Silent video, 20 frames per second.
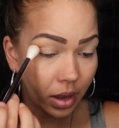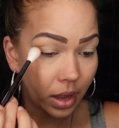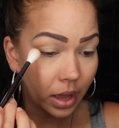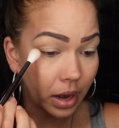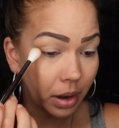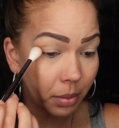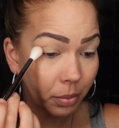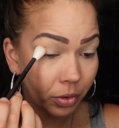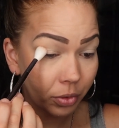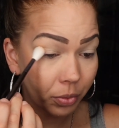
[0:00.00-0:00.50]

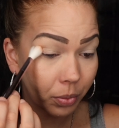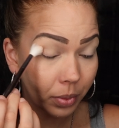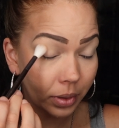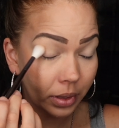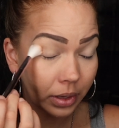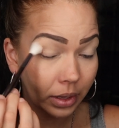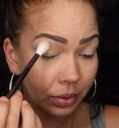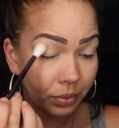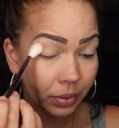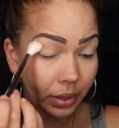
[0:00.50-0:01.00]
And I'm just
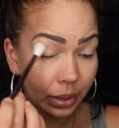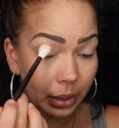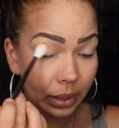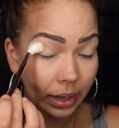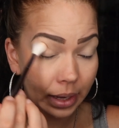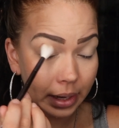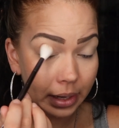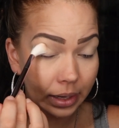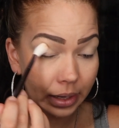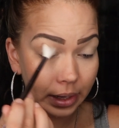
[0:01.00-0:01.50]
really, really
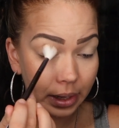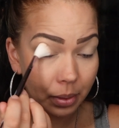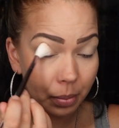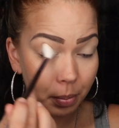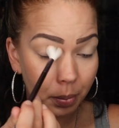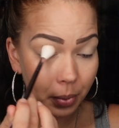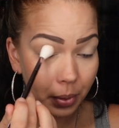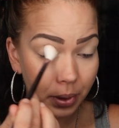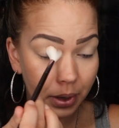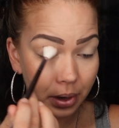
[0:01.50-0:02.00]
lightly
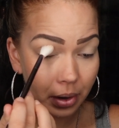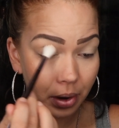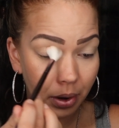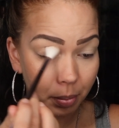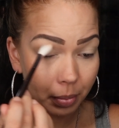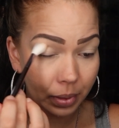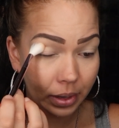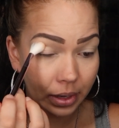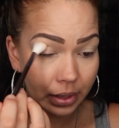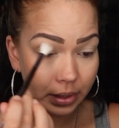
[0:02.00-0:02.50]
putting it
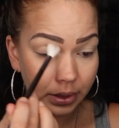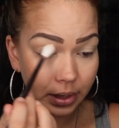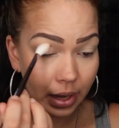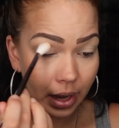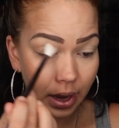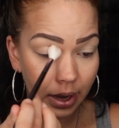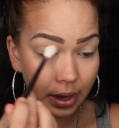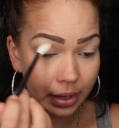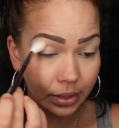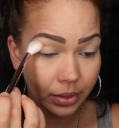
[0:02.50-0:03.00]
on because
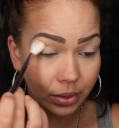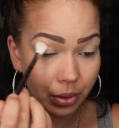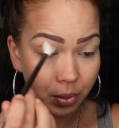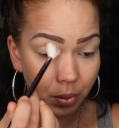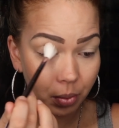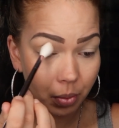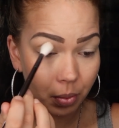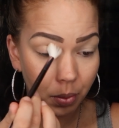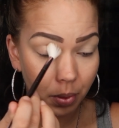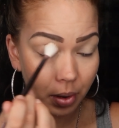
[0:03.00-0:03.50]
I
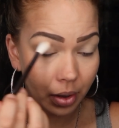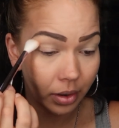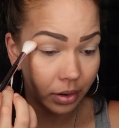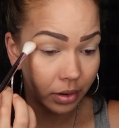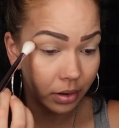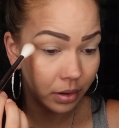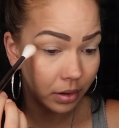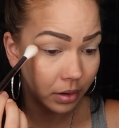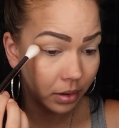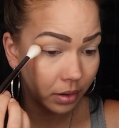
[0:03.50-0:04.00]
just want